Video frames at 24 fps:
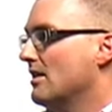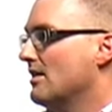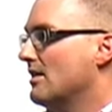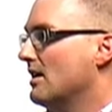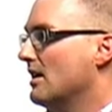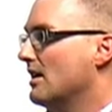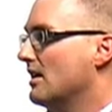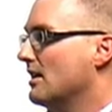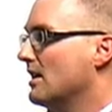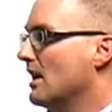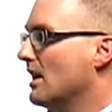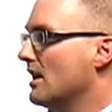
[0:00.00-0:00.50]

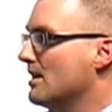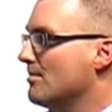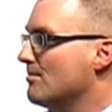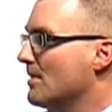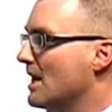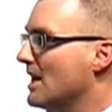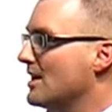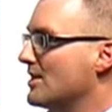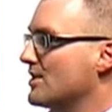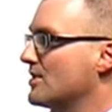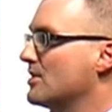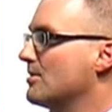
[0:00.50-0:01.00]
That any
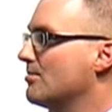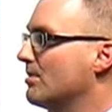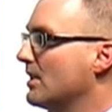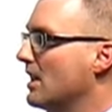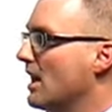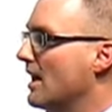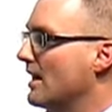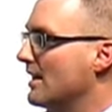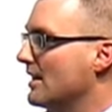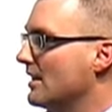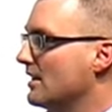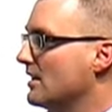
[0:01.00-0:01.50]
master
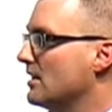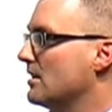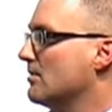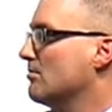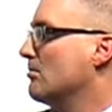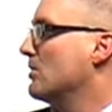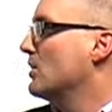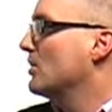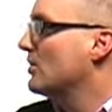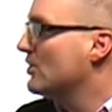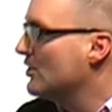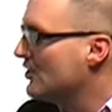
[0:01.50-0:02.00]
planning
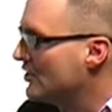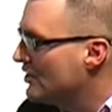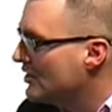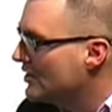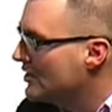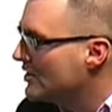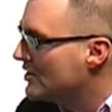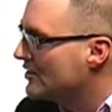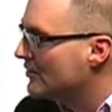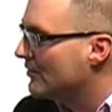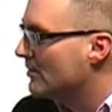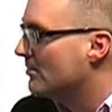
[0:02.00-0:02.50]

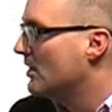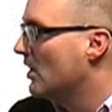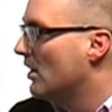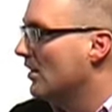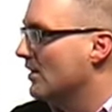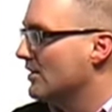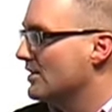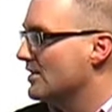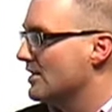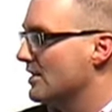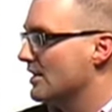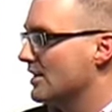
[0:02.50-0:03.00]
emerges from
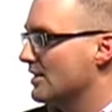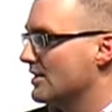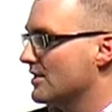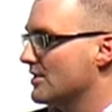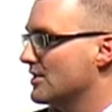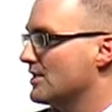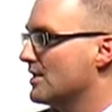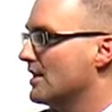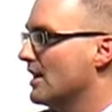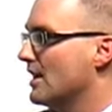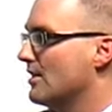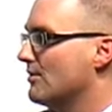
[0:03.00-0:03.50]

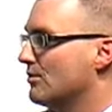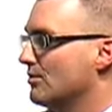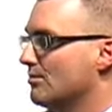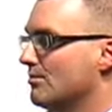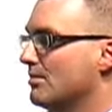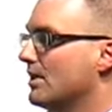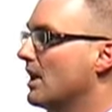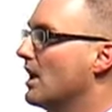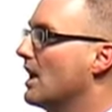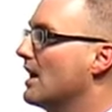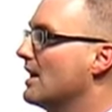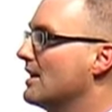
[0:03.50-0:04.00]
context and from
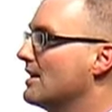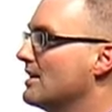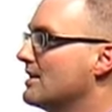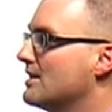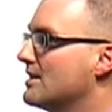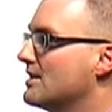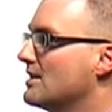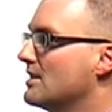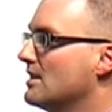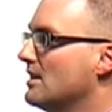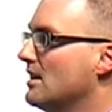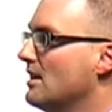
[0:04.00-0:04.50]

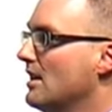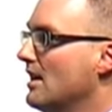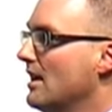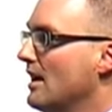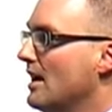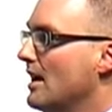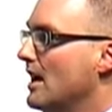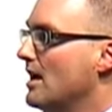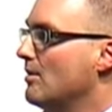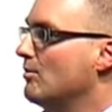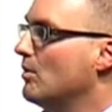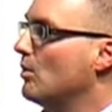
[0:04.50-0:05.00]
place.
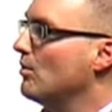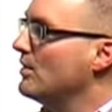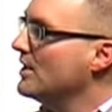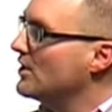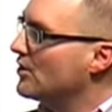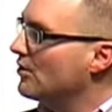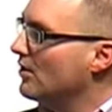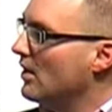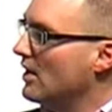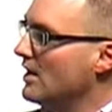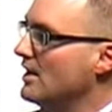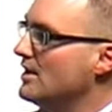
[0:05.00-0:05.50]
And what we
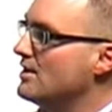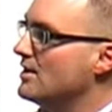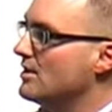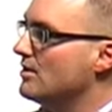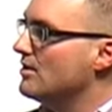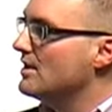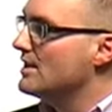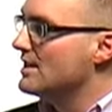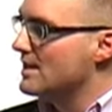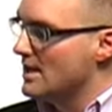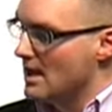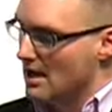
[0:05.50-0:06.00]
try and
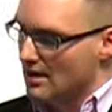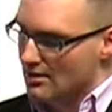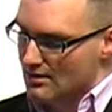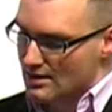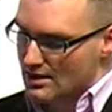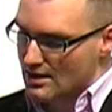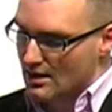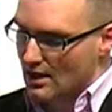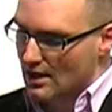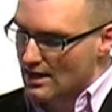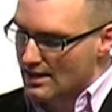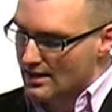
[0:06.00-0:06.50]
do in
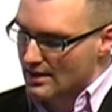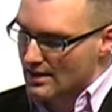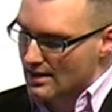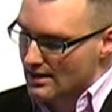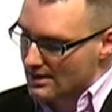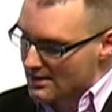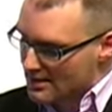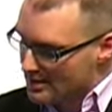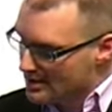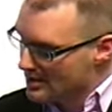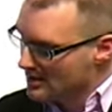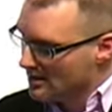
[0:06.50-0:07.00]
towns like
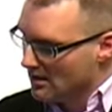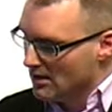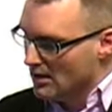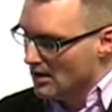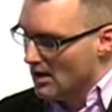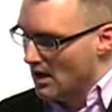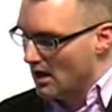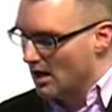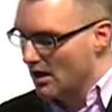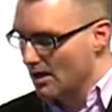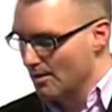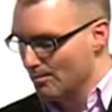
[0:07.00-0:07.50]
this,
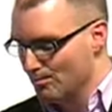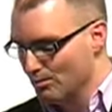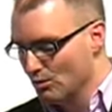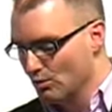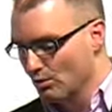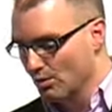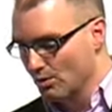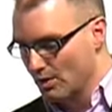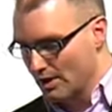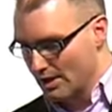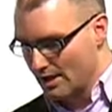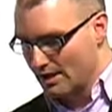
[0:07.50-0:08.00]
we're
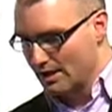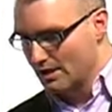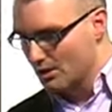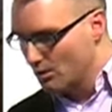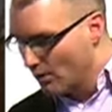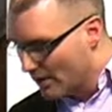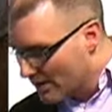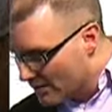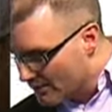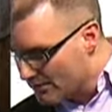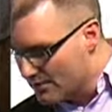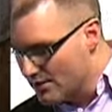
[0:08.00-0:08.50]
working in
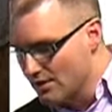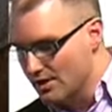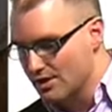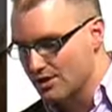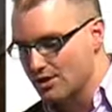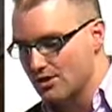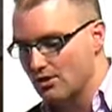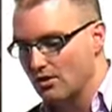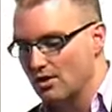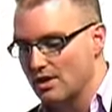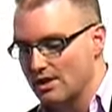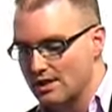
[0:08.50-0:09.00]
quite a few
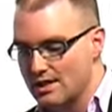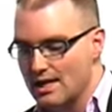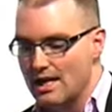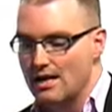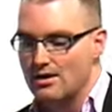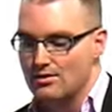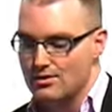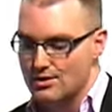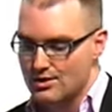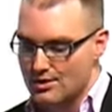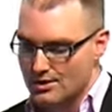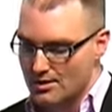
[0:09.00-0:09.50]
historic
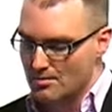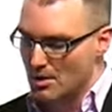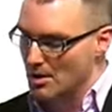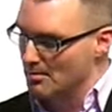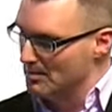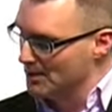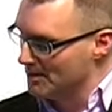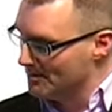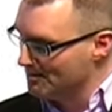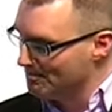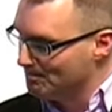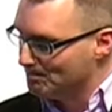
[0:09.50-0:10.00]
towns at the
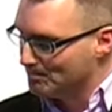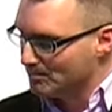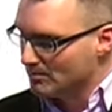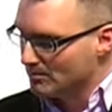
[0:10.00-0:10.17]
moment,